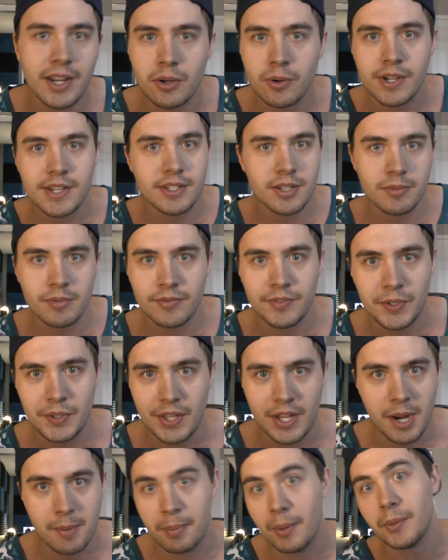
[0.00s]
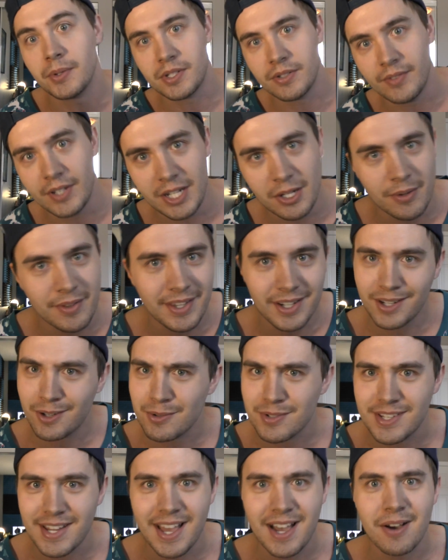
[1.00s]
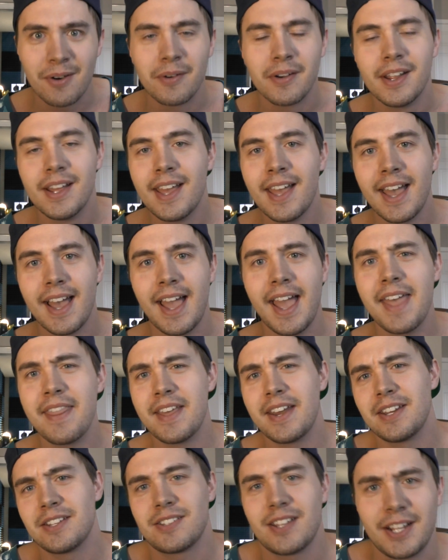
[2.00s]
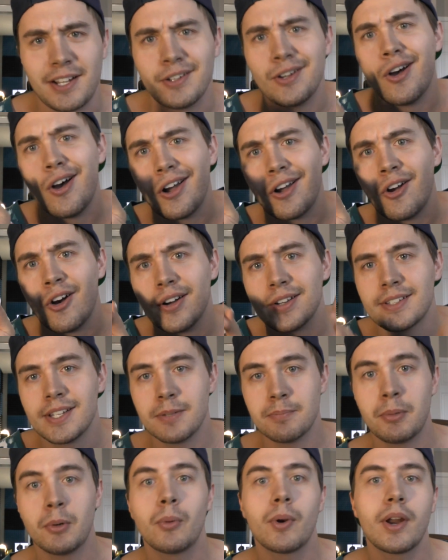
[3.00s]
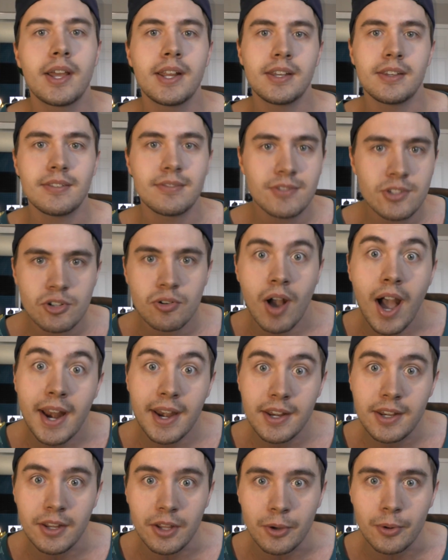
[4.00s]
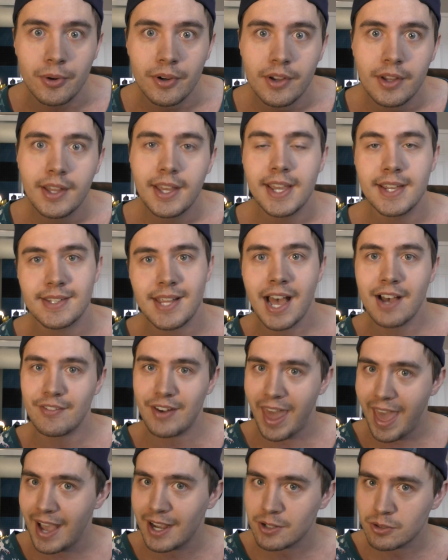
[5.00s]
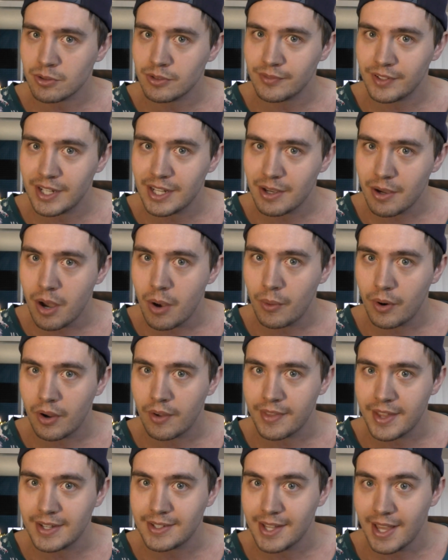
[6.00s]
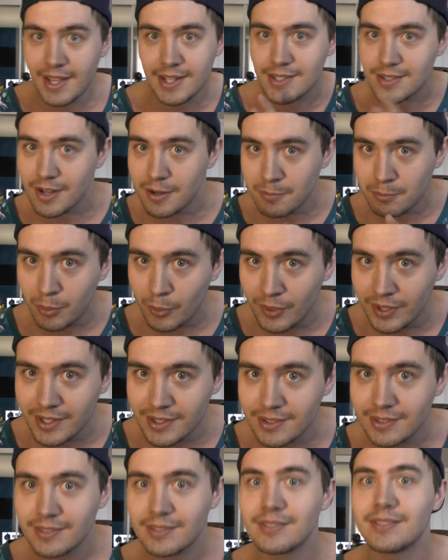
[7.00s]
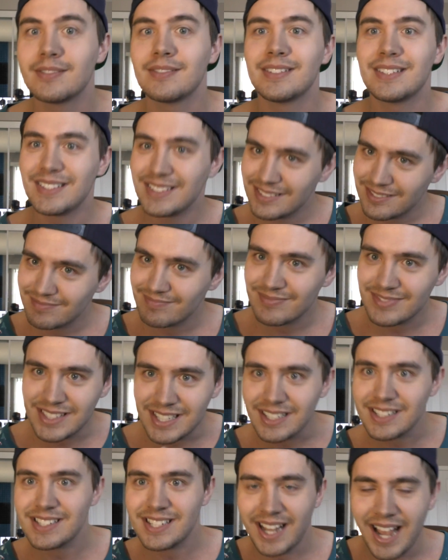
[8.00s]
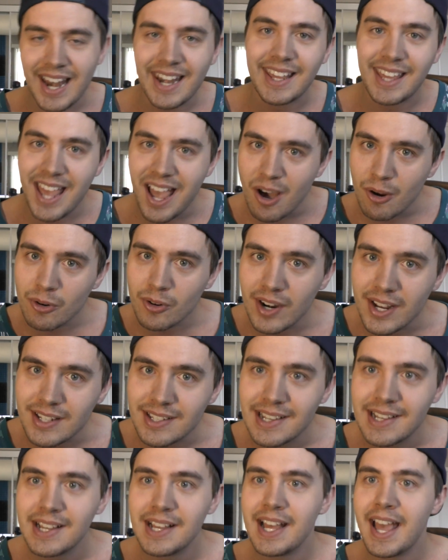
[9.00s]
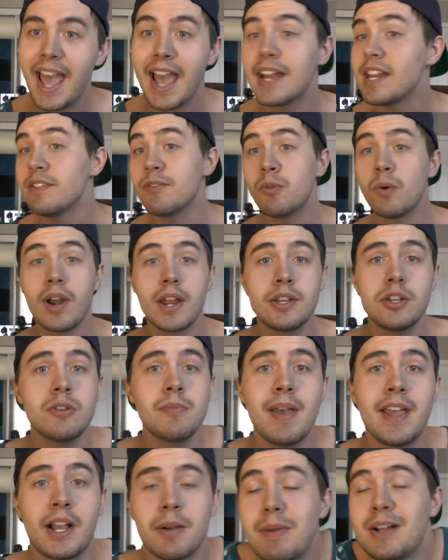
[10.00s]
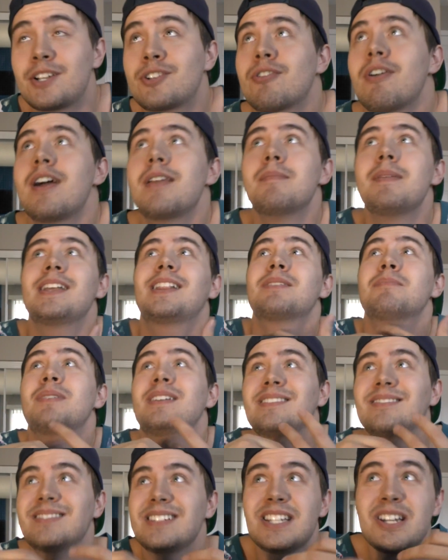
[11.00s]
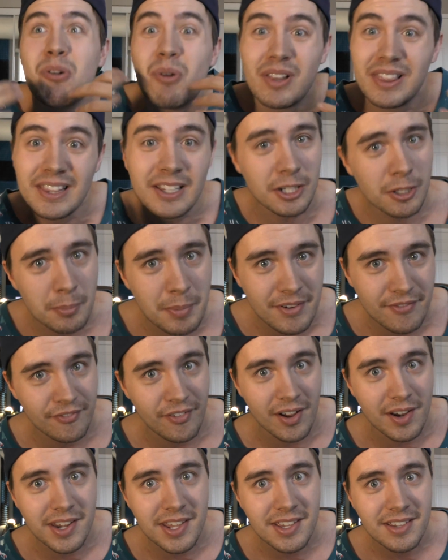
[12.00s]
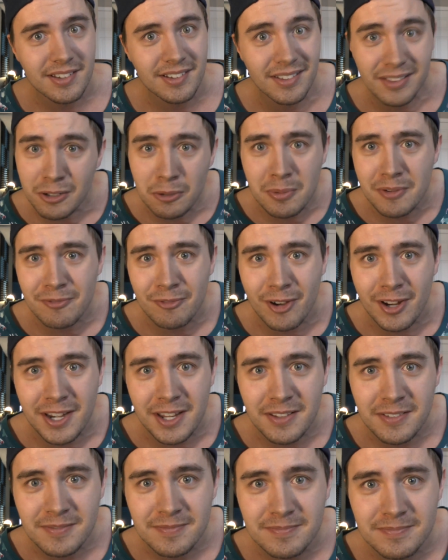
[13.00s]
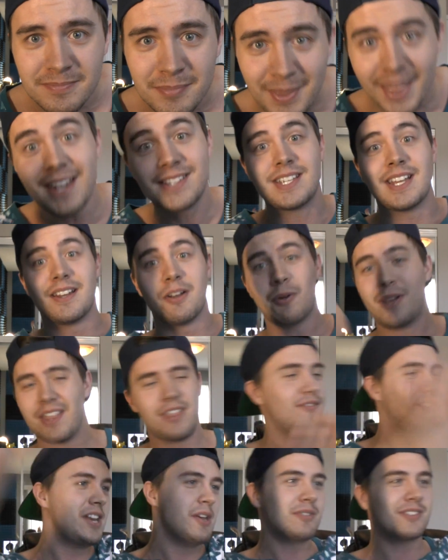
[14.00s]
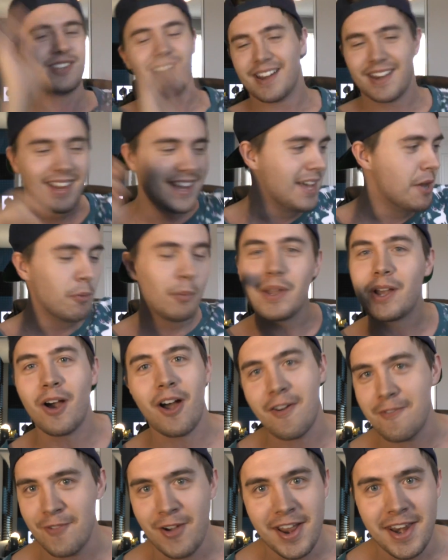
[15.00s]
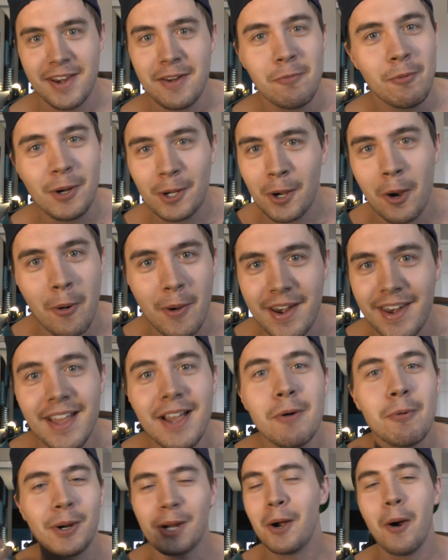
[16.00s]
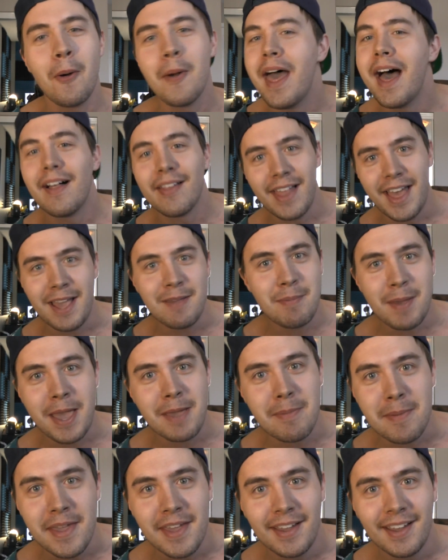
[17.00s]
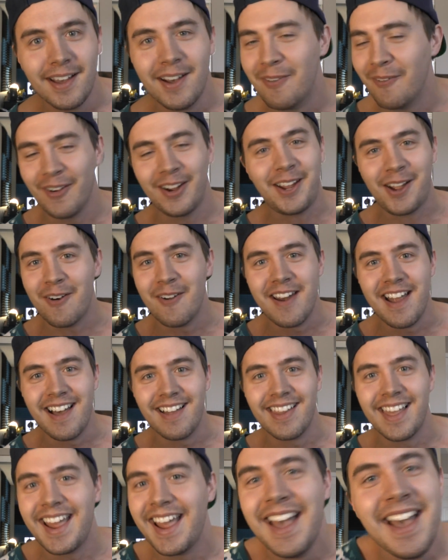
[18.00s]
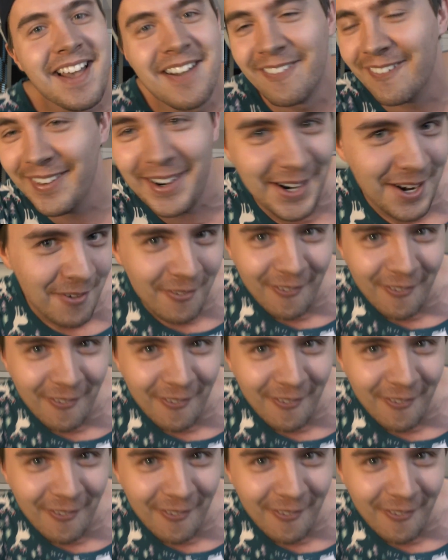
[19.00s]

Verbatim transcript: annoy some of you that I post a video and then it goes down and then it's like not content. But what I try to do is have an actual video on that day at some point to, to kind of counter it. And even when I do make them, I try to make them, you know, a little bit funny, a little bit funny. But that's it. Okay, the video's done. We got invited. We're going. We're going to L A, baby. We're going to L A. We're in a